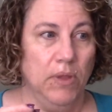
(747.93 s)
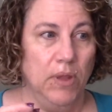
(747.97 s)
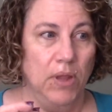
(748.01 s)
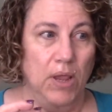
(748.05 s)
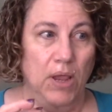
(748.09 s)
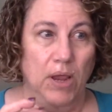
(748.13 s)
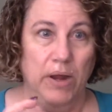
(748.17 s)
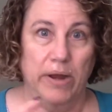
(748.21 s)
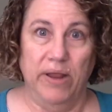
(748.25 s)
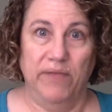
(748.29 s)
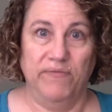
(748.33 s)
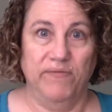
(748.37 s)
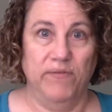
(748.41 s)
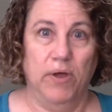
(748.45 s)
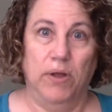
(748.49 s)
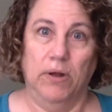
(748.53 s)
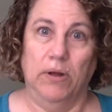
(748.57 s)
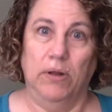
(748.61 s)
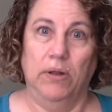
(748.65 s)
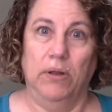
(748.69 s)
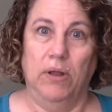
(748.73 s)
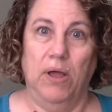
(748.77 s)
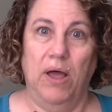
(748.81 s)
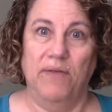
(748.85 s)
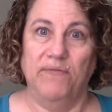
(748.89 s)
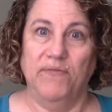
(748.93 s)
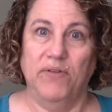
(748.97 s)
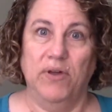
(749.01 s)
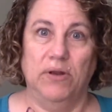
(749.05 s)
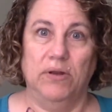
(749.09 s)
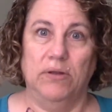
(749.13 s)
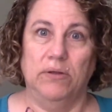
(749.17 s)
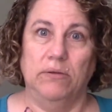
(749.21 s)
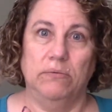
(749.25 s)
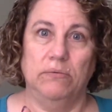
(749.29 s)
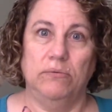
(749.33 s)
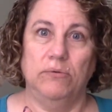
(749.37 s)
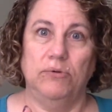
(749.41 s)
And I've got
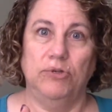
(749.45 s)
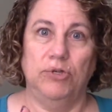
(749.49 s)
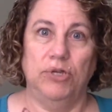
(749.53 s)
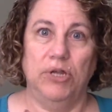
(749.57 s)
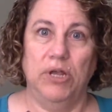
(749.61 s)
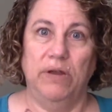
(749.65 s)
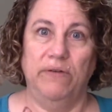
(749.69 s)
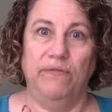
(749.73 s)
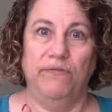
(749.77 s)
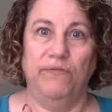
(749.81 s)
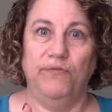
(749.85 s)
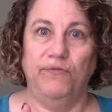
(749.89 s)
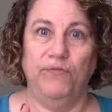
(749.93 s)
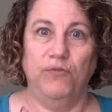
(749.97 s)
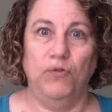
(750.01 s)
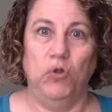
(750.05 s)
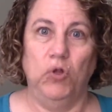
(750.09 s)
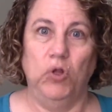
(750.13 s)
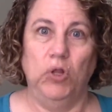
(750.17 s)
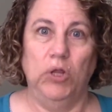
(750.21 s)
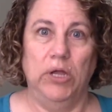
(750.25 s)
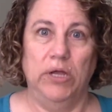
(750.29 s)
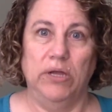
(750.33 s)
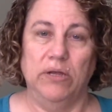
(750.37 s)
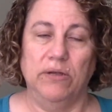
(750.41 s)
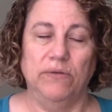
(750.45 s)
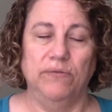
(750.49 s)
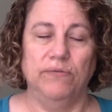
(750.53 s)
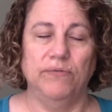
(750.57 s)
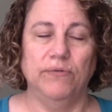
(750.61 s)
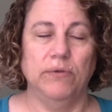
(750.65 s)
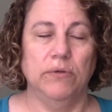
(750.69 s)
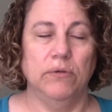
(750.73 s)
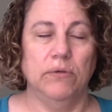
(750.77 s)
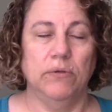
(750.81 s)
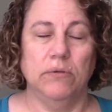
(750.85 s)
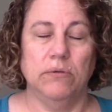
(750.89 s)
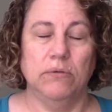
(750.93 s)
a shed full of
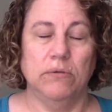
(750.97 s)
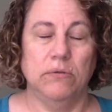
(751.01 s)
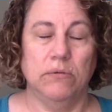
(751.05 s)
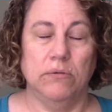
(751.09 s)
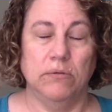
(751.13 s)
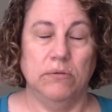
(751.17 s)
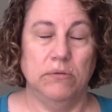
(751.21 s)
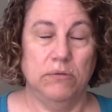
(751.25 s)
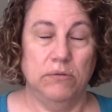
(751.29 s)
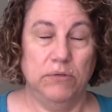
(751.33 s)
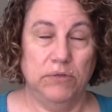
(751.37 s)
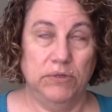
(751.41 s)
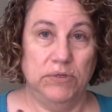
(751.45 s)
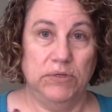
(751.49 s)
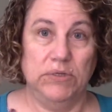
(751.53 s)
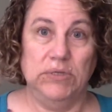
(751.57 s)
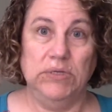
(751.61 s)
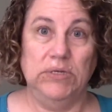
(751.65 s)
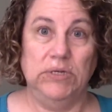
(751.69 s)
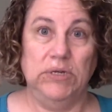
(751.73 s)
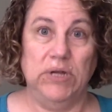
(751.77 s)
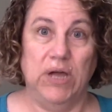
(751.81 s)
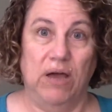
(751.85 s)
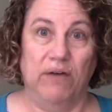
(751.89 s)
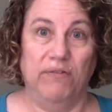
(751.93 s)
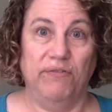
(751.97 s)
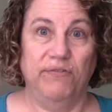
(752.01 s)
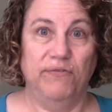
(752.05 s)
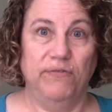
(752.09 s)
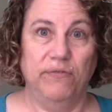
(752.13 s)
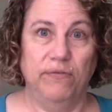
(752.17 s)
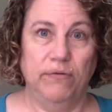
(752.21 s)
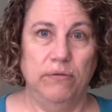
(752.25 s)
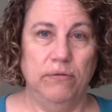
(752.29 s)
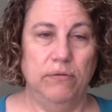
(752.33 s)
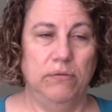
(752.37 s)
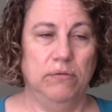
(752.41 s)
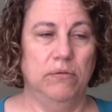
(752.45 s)

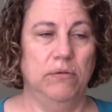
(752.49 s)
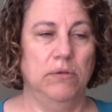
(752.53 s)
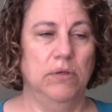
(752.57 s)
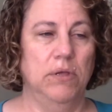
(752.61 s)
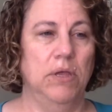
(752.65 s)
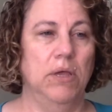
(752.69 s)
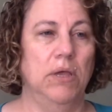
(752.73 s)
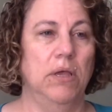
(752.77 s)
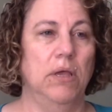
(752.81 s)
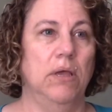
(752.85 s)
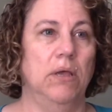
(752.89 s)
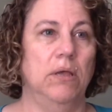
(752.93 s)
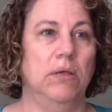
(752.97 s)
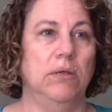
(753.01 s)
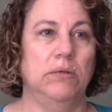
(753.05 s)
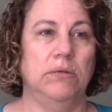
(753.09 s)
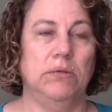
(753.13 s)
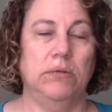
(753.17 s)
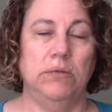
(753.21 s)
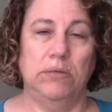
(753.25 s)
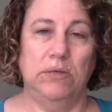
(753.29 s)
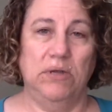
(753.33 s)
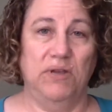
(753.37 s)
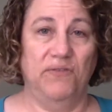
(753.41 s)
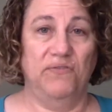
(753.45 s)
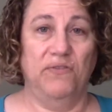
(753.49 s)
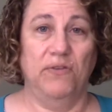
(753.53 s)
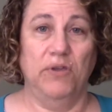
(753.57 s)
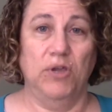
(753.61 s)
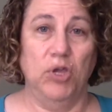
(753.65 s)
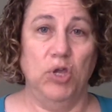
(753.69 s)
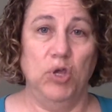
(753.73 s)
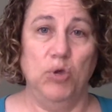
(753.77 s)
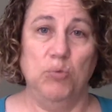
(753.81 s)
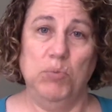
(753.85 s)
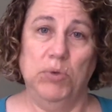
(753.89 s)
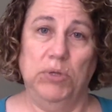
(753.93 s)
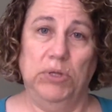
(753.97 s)
stuff
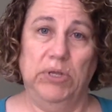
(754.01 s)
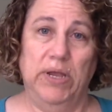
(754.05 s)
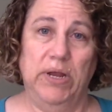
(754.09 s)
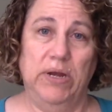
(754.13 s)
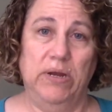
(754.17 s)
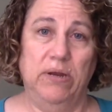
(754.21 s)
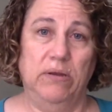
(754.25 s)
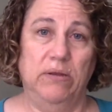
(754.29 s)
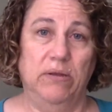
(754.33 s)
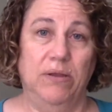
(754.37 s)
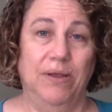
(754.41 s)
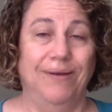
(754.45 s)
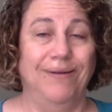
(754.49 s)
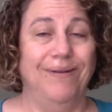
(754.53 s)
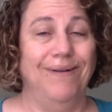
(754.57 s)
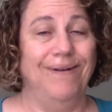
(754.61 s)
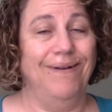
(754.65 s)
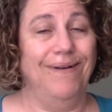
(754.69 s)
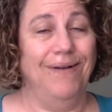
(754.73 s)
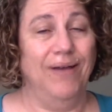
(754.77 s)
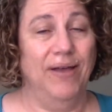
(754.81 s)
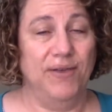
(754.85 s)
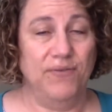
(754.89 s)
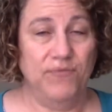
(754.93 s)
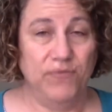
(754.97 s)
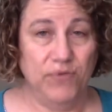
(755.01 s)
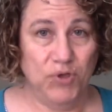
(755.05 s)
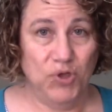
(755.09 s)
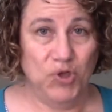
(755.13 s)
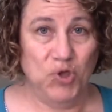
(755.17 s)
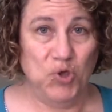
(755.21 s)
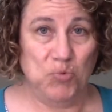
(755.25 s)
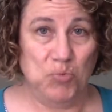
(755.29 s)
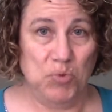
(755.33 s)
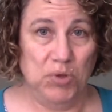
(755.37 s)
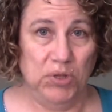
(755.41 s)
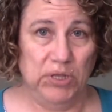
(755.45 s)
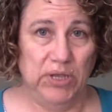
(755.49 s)
accumulated that I've
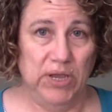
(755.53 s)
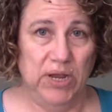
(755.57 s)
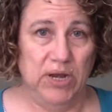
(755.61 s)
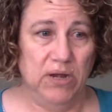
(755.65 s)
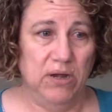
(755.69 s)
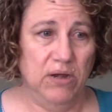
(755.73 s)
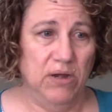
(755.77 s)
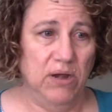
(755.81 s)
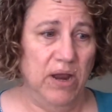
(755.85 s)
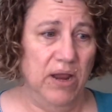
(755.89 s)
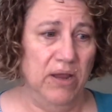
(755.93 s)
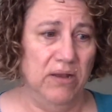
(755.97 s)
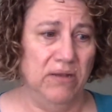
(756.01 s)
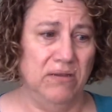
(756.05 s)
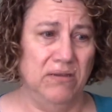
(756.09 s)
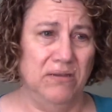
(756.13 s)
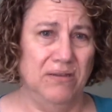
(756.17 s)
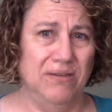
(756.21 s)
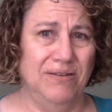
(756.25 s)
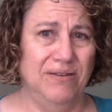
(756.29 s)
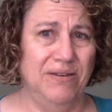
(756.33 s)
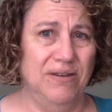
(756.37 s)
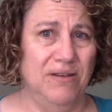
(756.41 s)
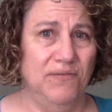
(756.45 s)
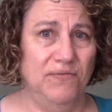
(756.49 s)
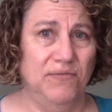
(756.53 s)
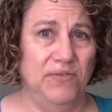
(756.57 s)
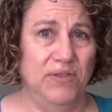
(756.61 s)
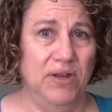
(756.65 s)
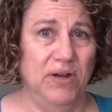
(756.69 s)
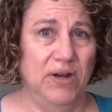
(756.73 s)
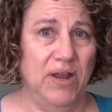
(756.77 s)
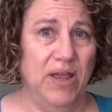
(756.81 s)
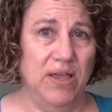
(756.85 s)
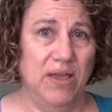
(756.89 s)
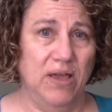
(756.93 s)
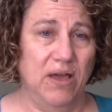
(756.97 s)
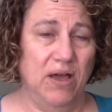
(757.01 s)
accumulated, and stuff that
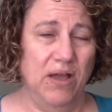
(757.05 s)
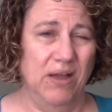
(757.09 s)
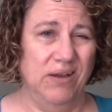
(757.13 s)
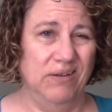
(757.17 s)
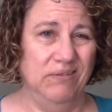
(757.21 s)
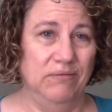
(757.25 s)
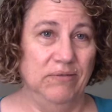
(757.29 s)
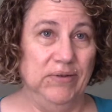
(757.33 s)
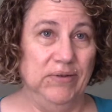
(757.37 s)
I got